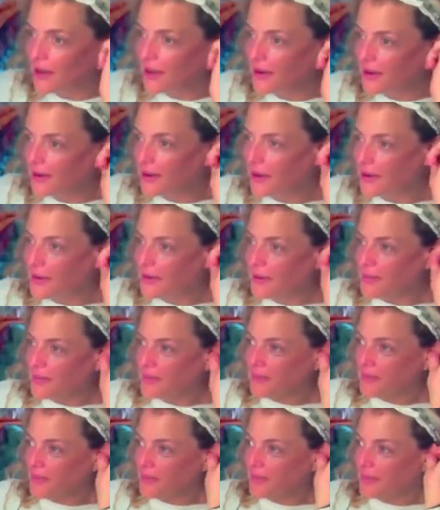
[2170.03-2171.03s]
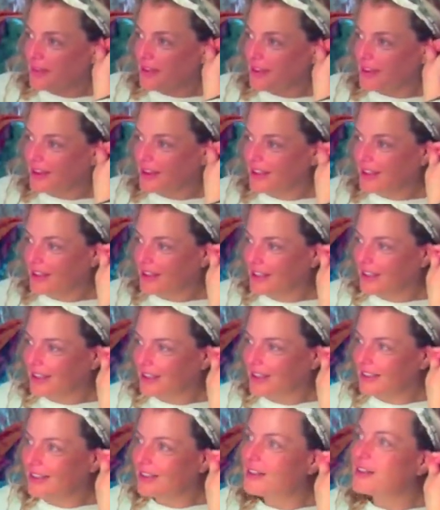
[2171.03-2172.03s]
I was actually refusing to
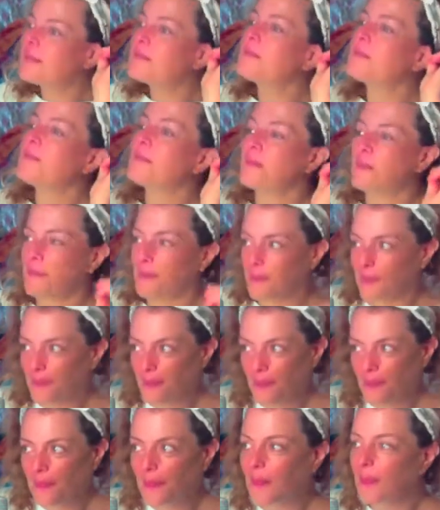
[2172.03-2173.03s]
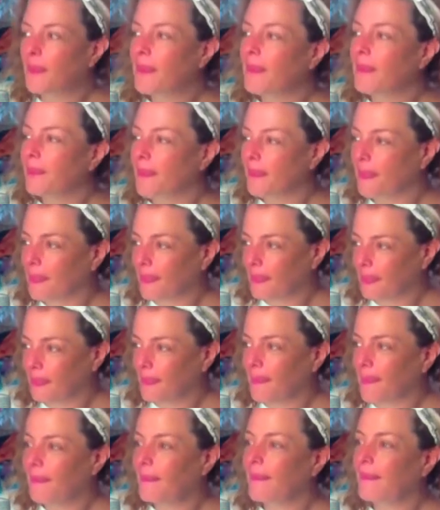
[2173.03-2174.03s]
see the happy
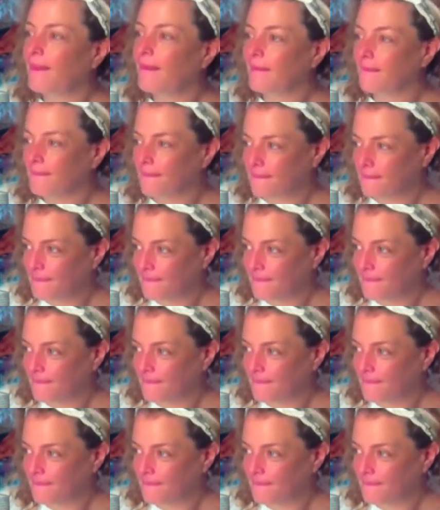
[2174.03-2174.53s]
memories